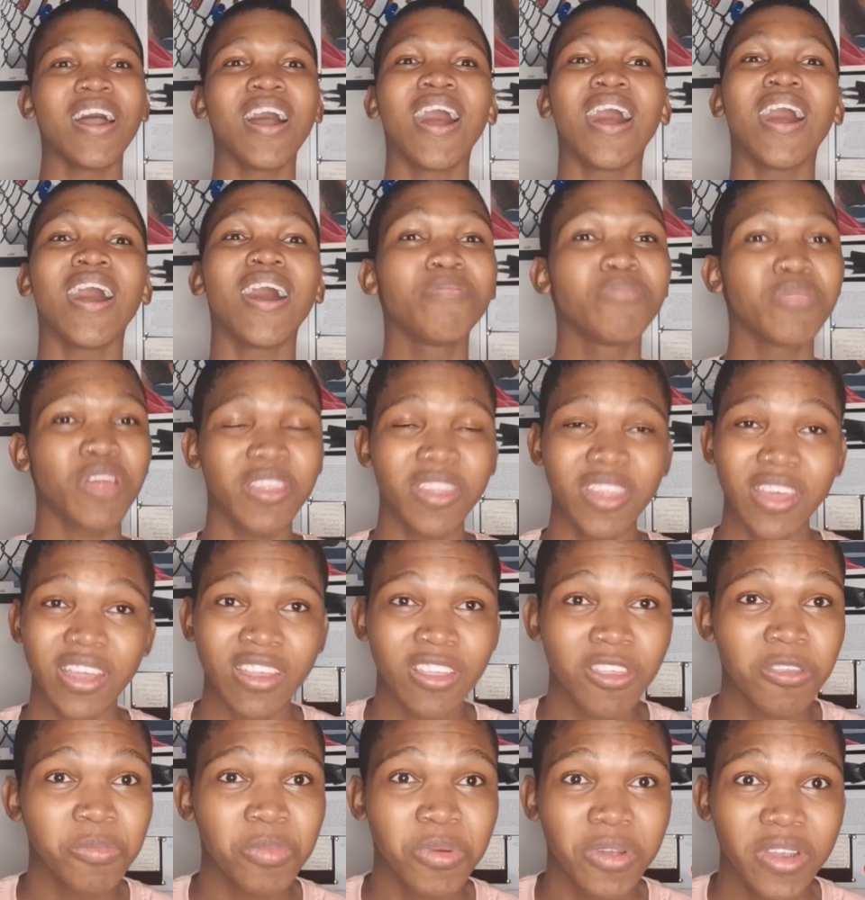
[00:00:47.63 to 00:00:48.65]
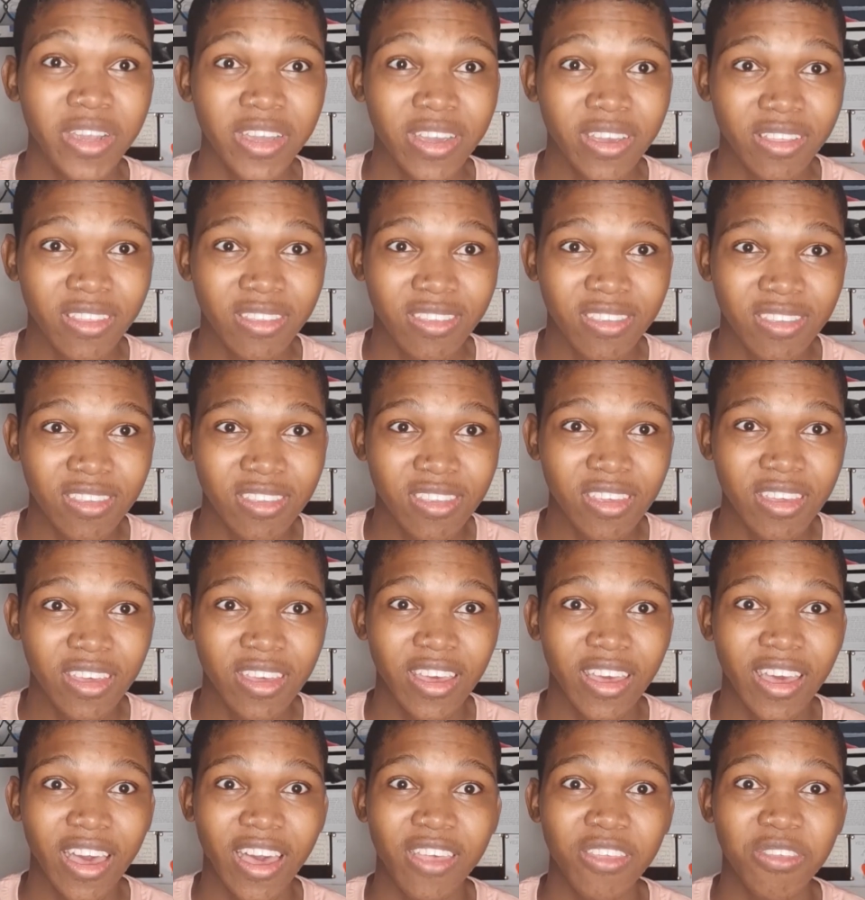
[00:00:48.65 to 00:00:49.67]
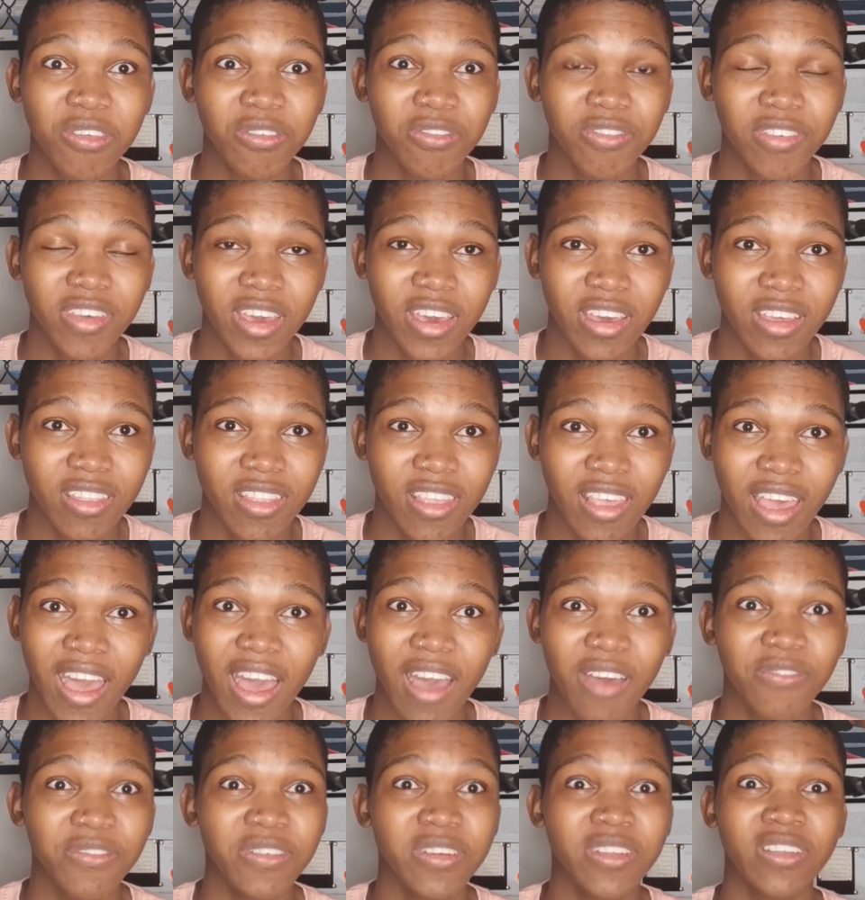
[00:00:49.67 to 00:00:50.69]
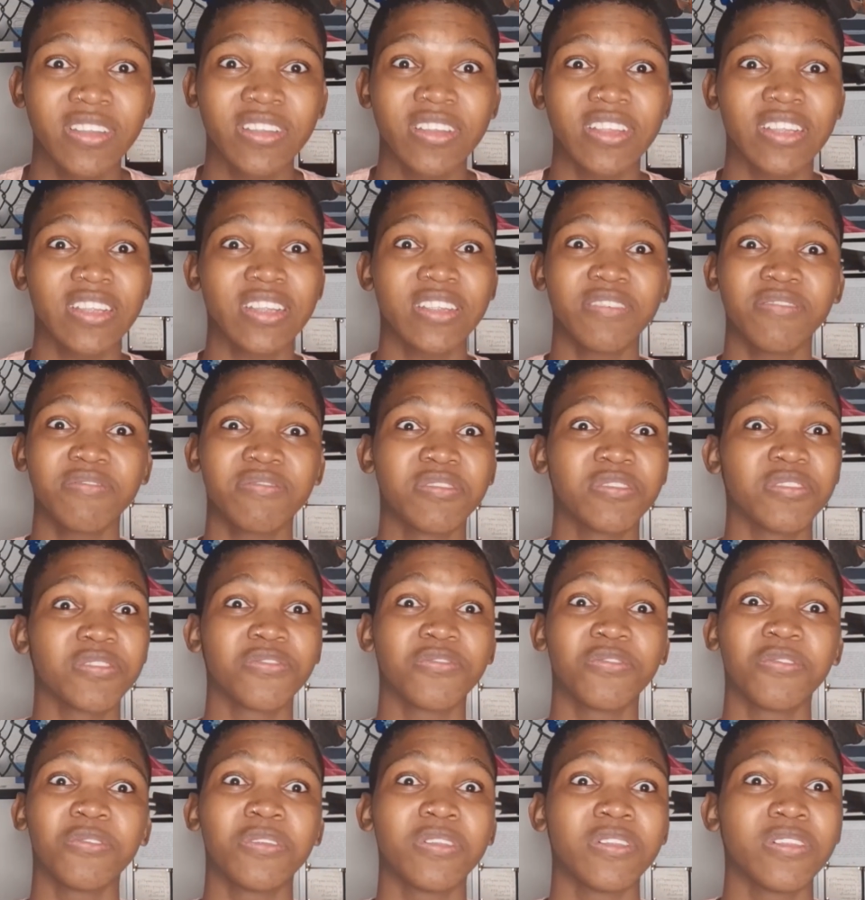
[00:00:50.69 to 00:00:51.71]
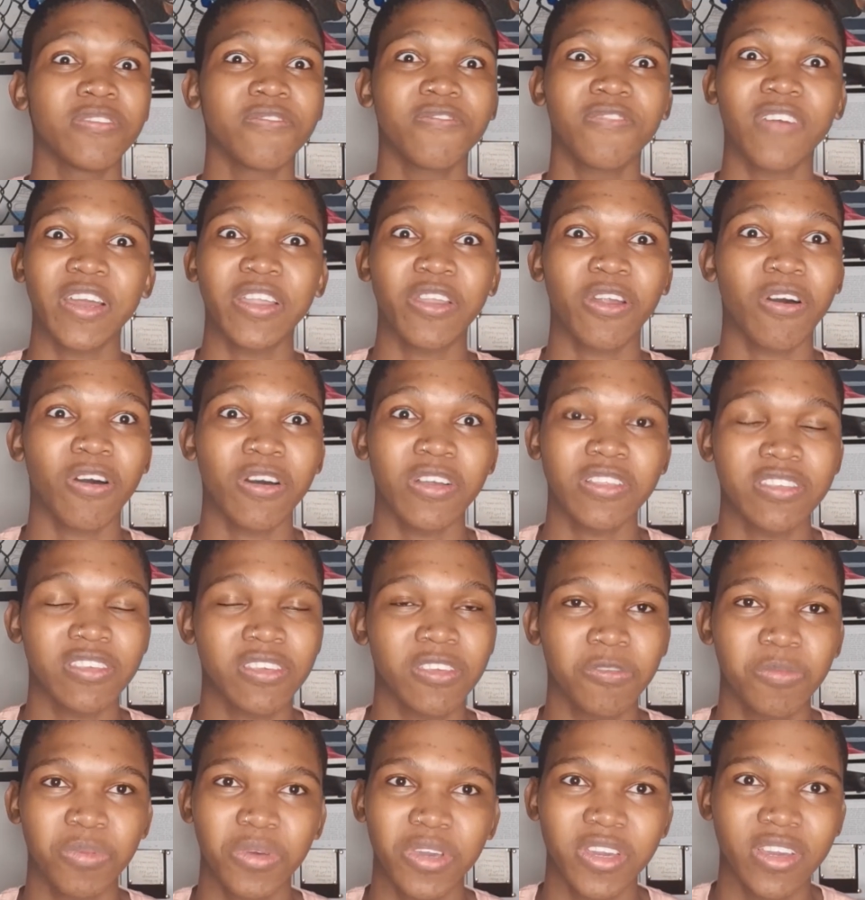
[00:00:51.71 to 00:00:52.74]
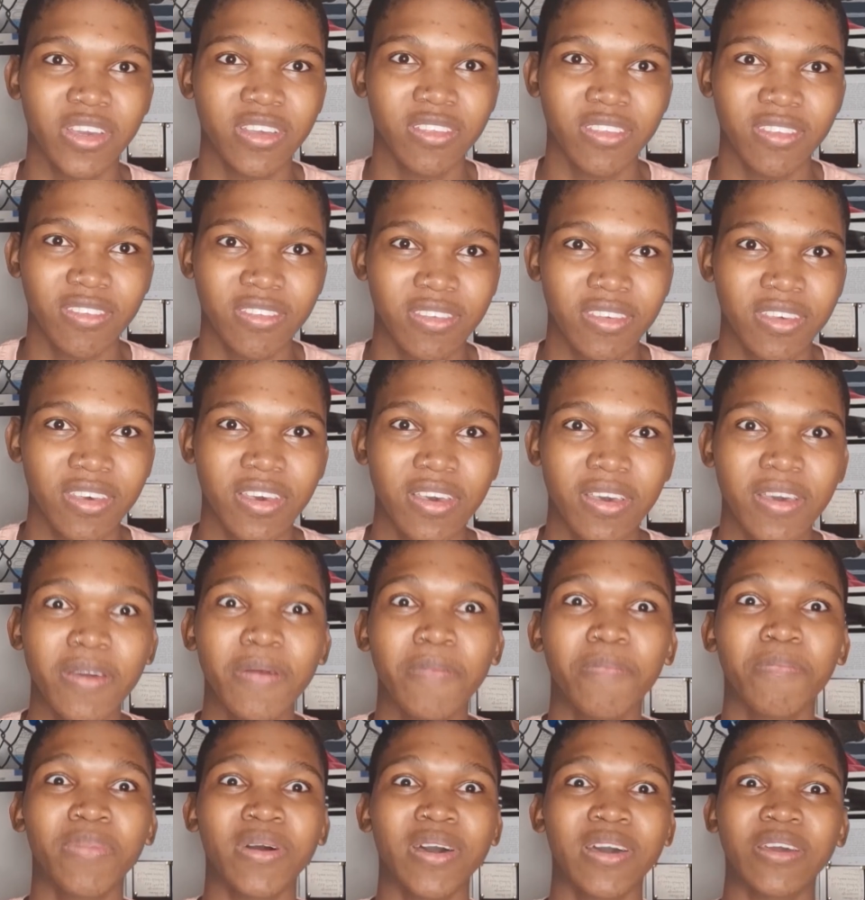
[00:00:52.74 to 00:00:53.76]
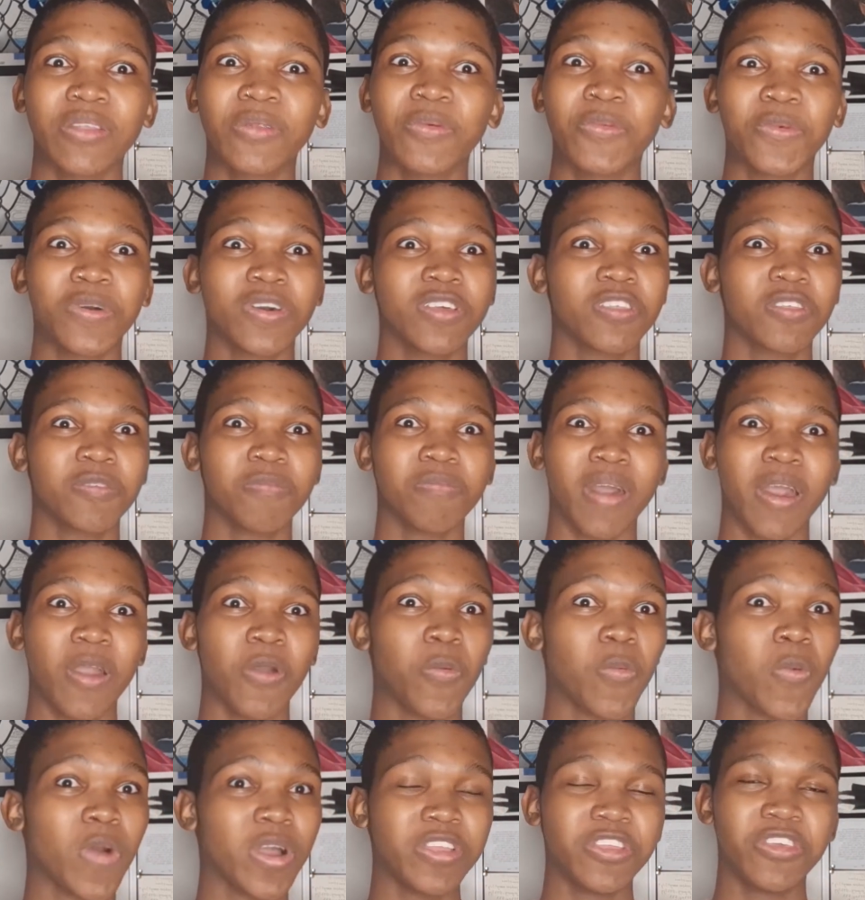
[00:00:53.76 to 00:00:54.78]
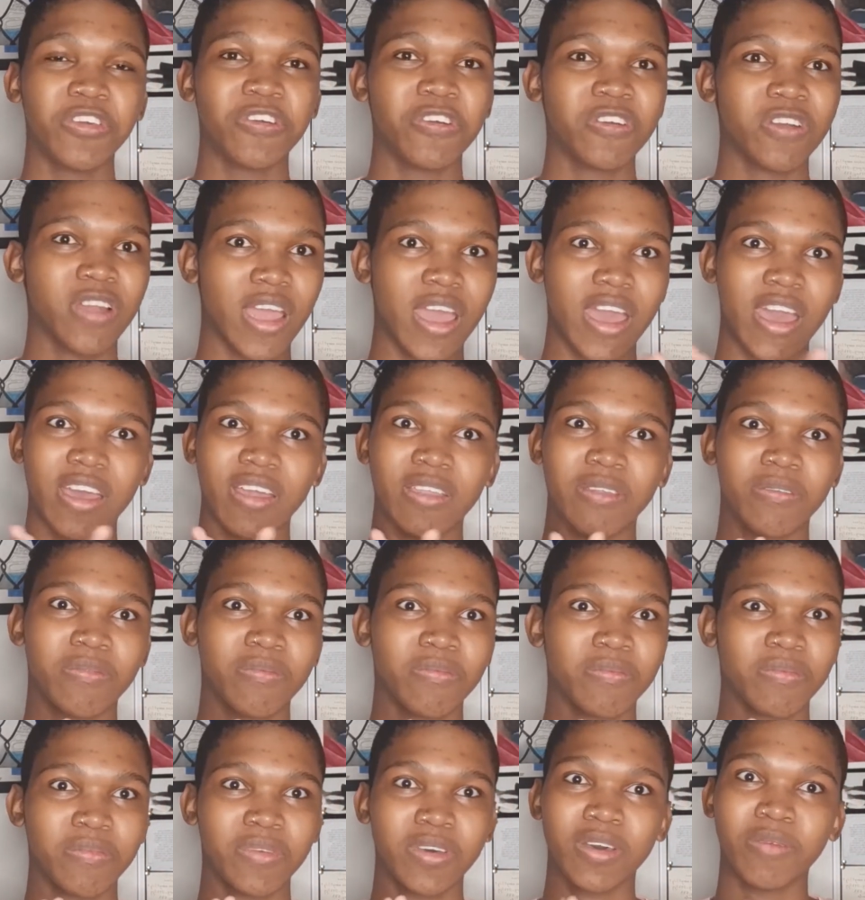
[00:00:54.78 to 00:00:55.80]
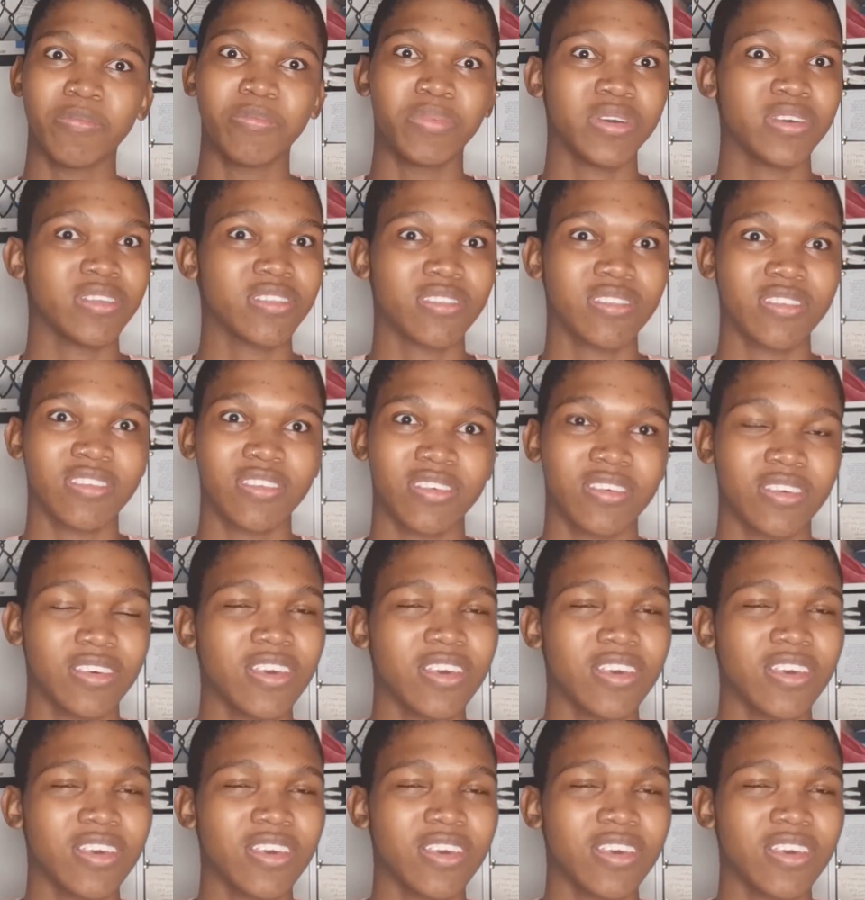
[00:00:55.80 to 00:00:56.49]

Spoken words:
I'm not that experienced as of yet. I haven't lived the full fine arts experience. But with my 1 year and a bit,